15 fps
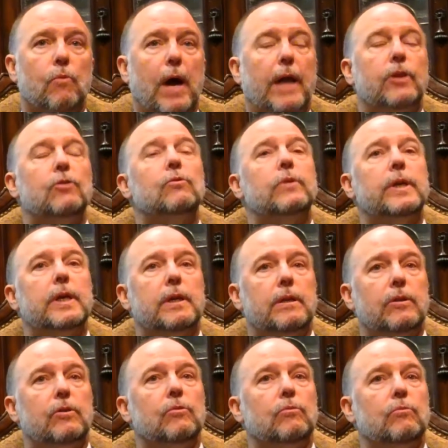Right.
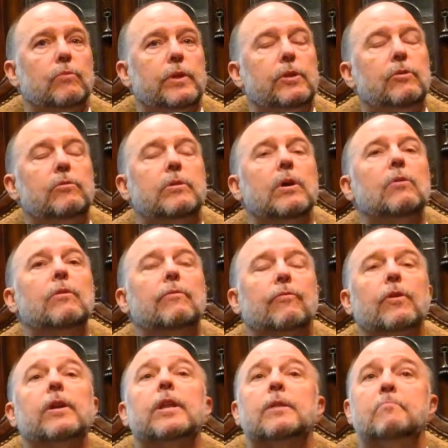When you go in
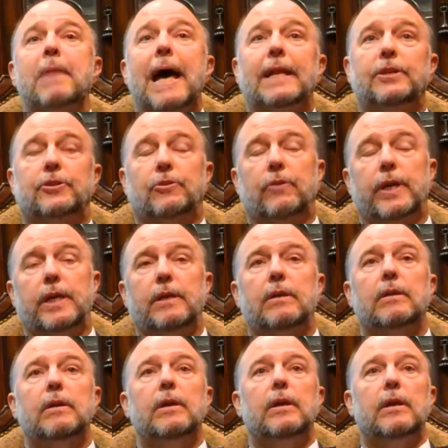front of the magistrate
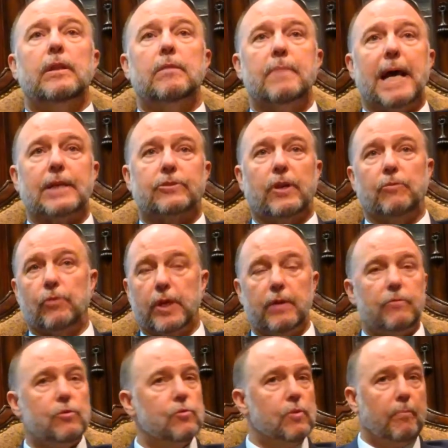will
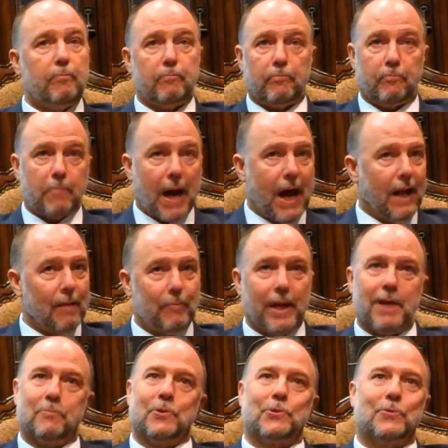give you a pile of
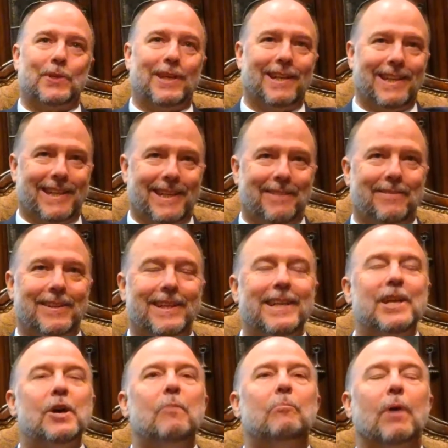papers when you leave.
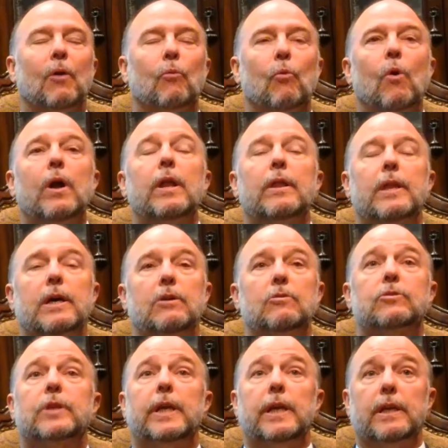But one of
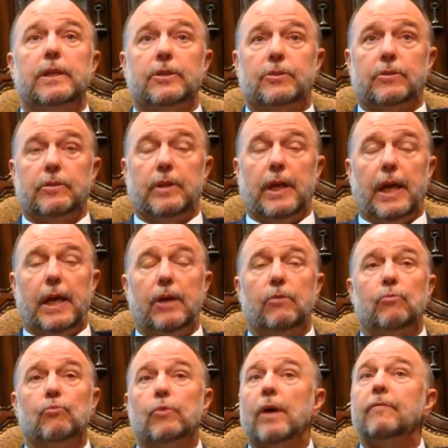those is a
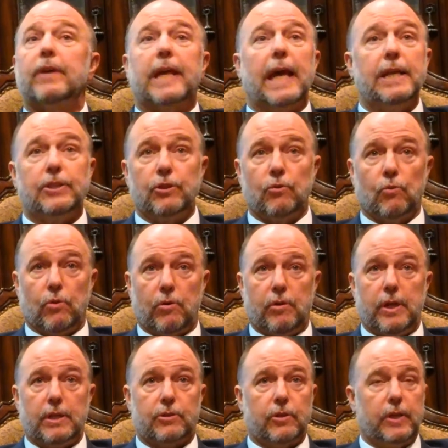revocation order.
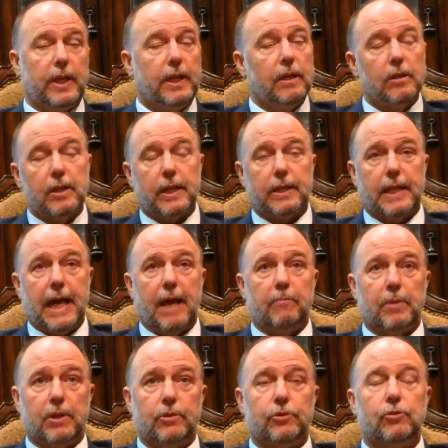So you need to look at that,
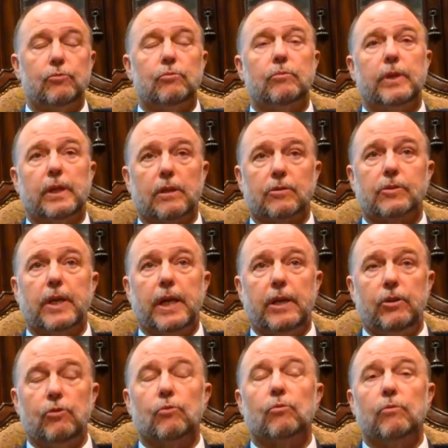because it'll say
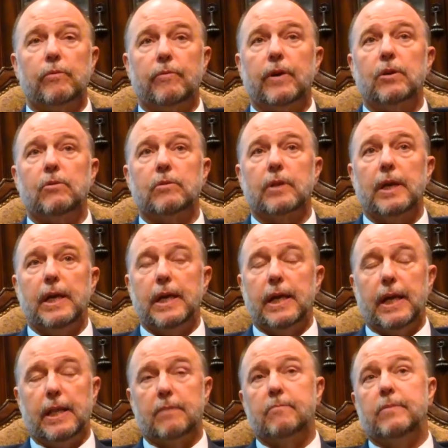you're revoked,
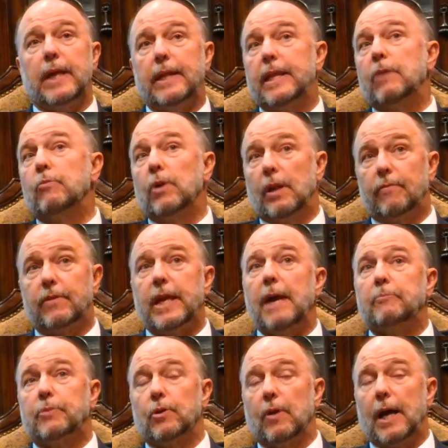and they will have
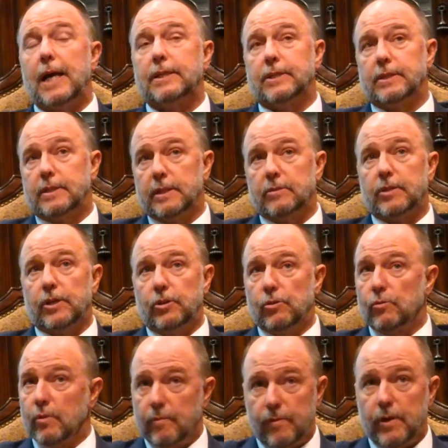kept your license until
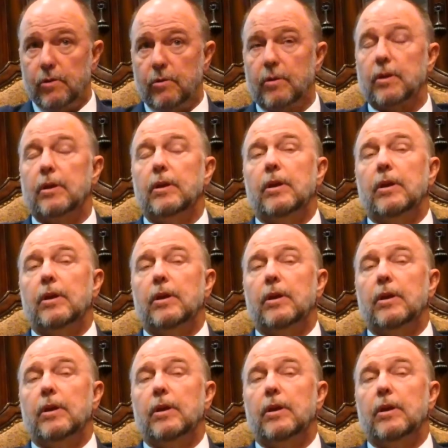you're revoked